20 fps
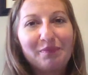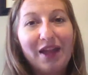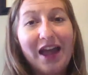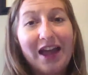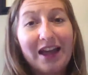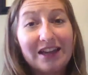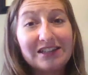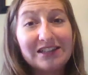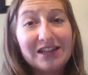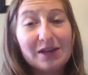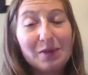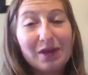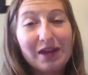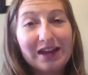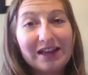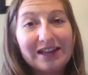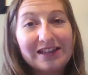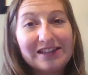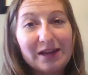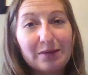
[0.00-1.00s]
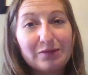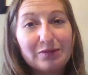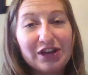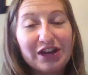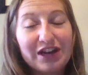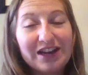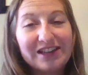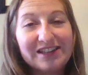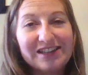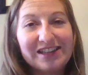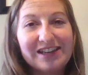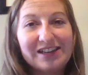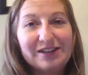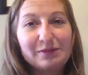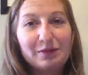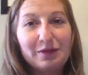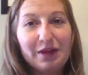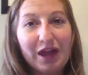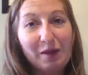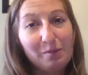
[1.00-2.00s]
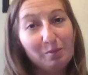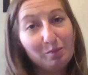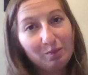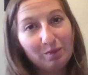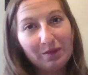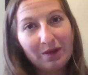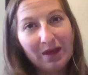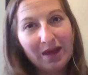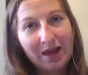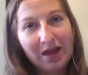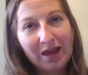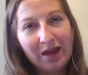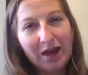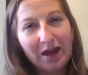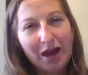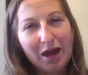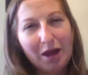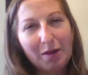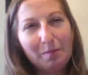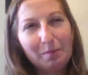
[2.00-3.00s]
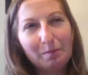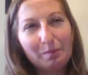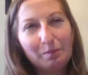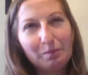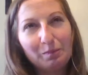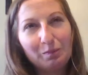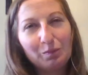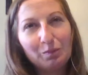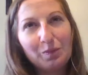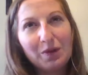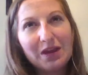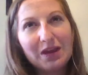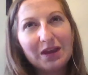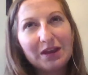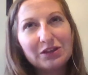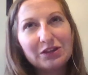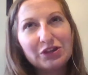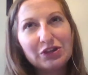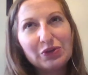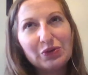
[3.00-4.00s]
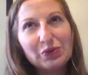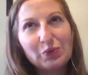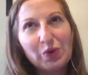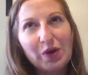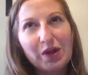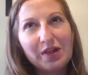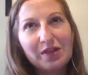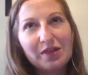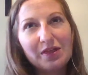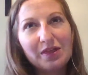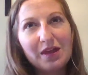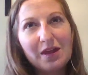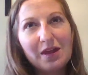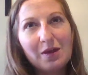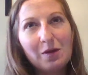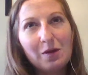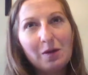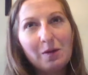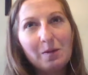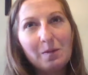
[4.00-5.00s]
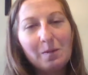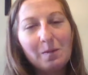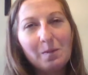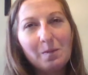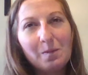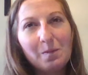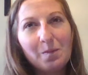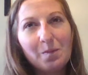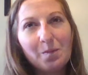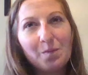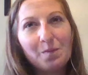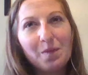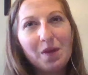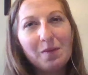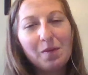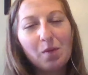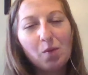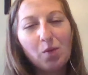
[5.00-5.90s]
academic subjects, and being in tune with maybe